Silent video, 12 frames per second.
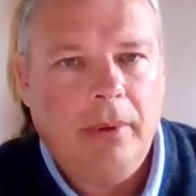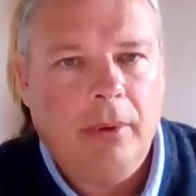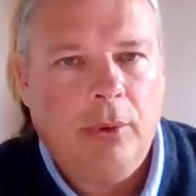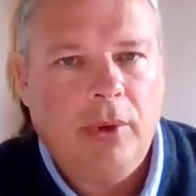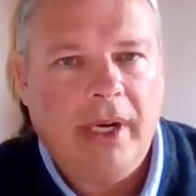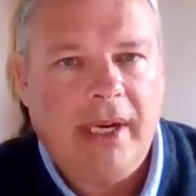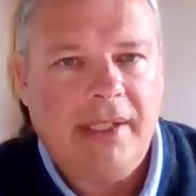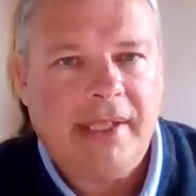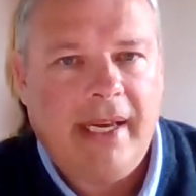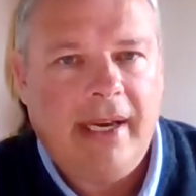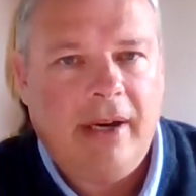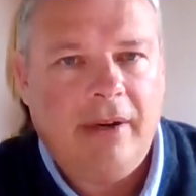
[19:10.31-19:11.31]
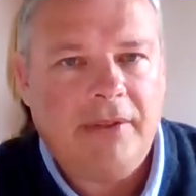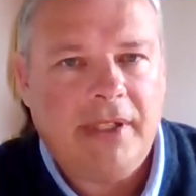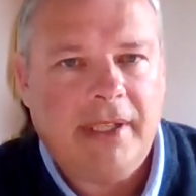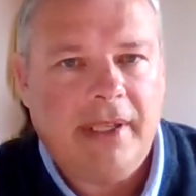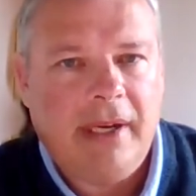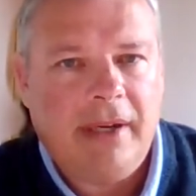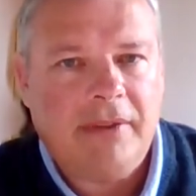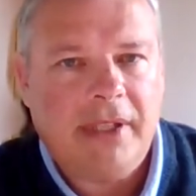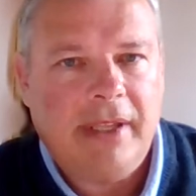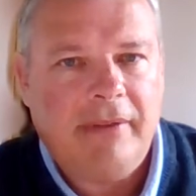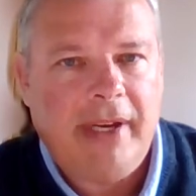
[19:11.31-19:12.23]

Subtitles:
organise that after the